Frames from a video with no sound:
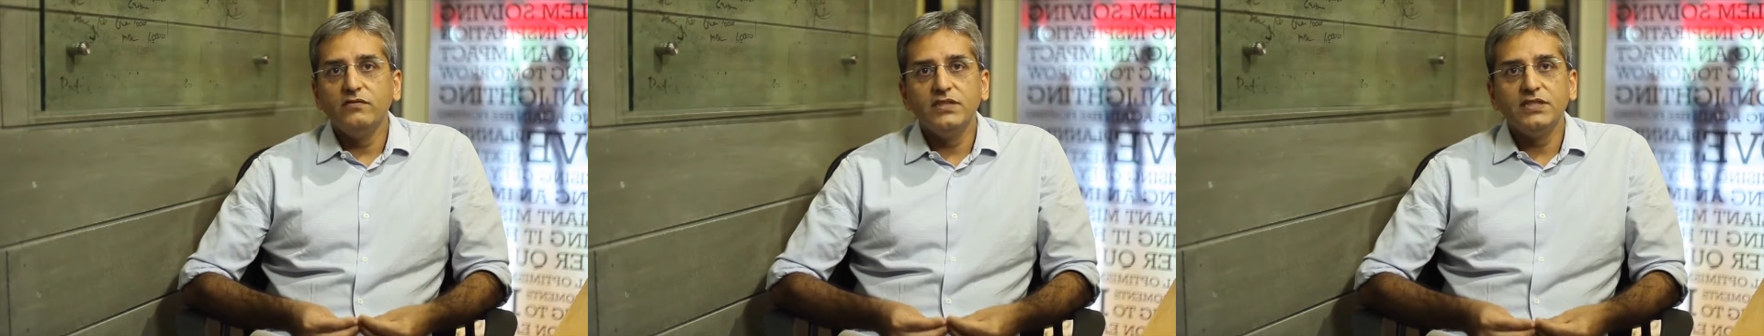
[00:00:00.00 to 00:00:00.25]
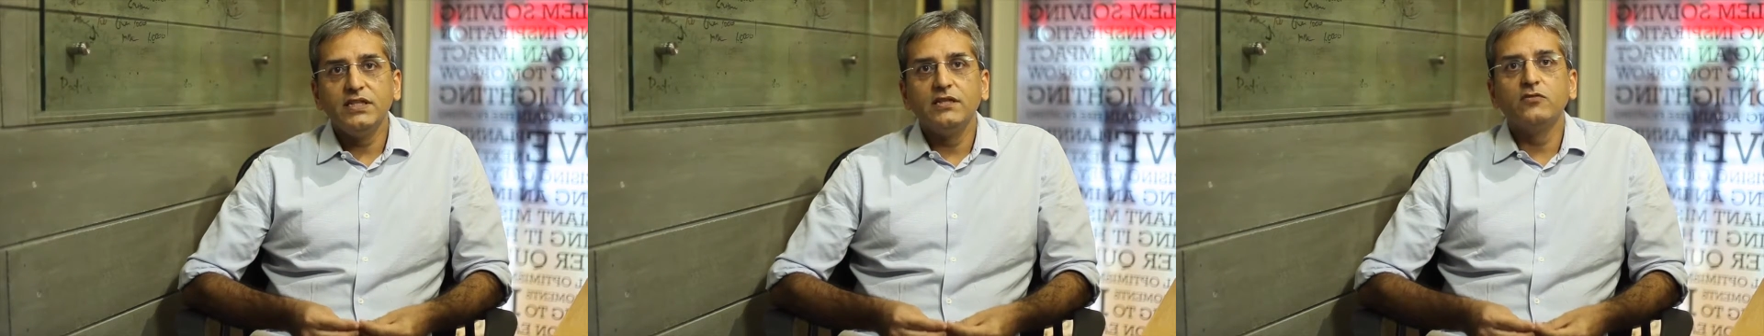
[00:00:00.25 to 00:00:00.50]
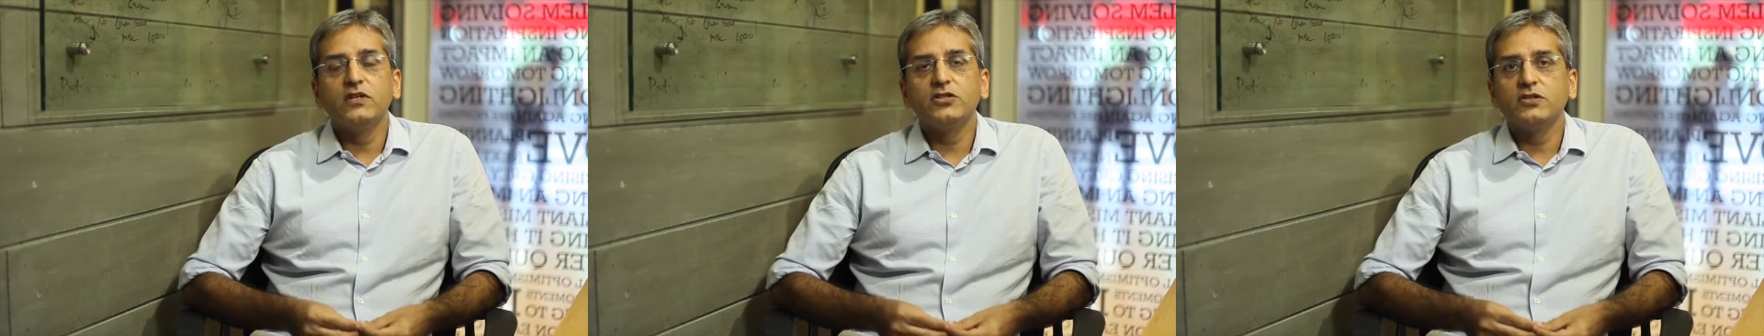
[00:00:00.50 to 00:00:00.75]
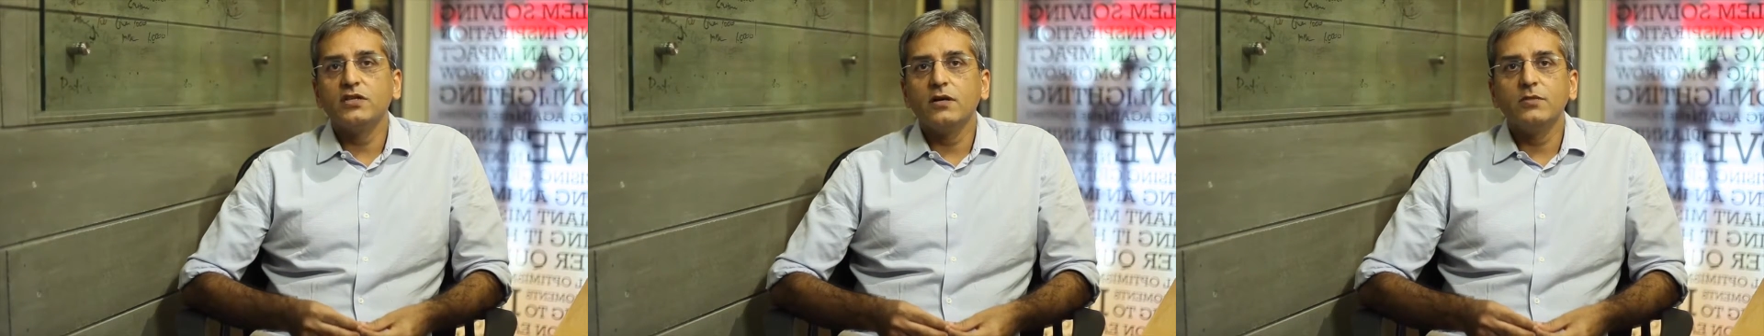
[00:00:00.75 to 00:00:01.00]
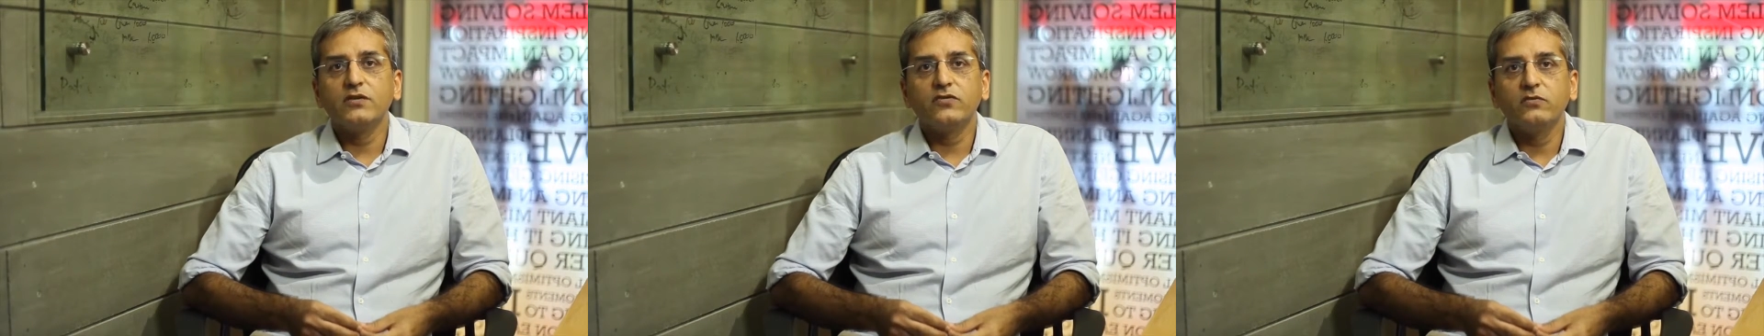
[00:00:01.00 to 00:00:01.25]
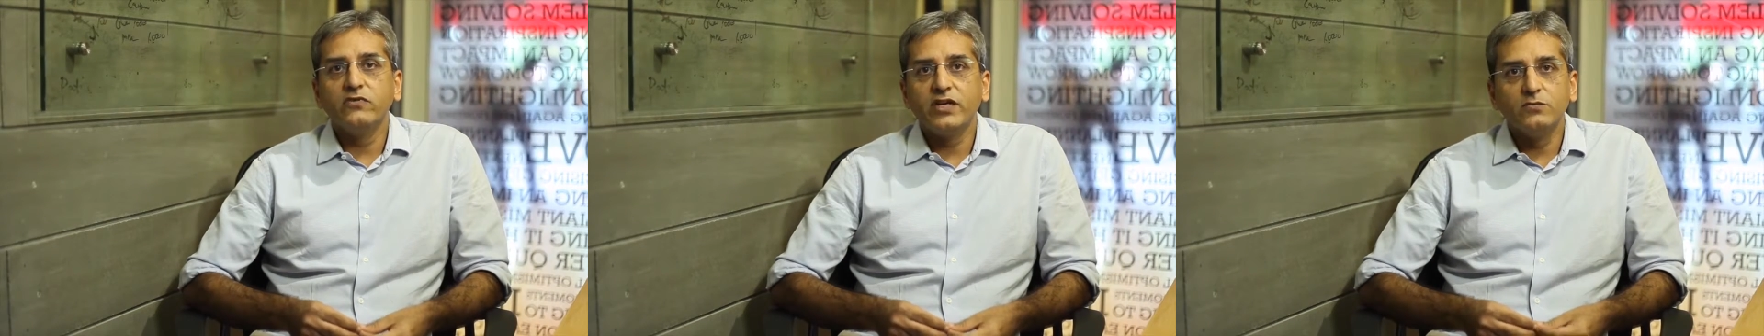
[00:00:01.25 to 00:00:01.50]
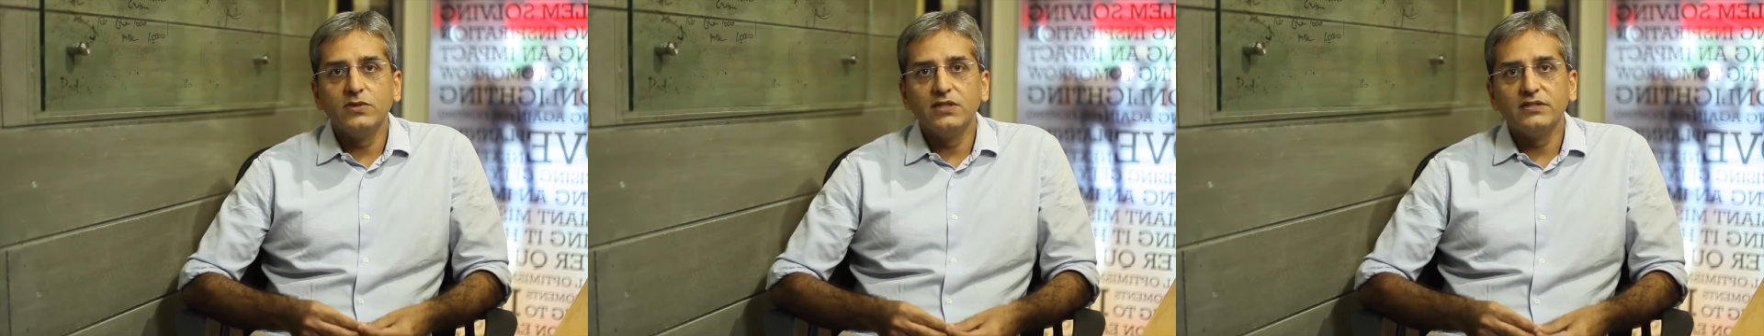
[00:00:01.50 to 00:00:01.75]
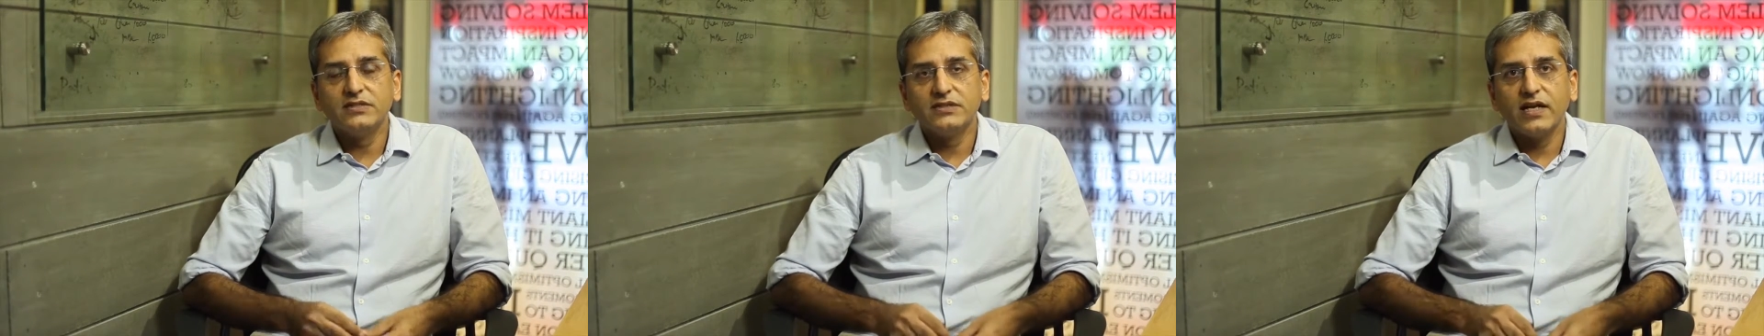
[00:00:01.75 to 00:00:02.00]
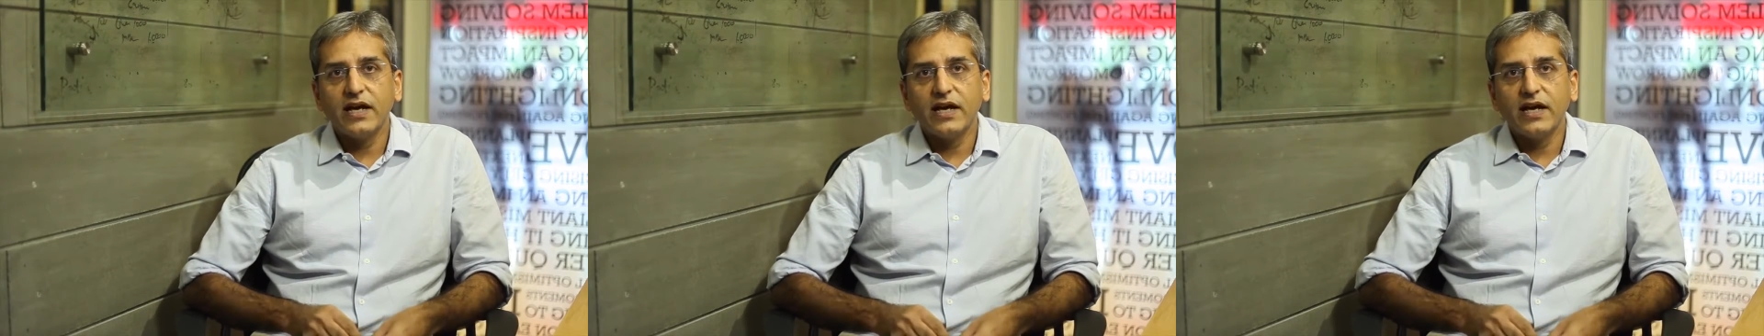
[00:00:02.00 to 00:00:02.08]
we see innovation coming from wearables,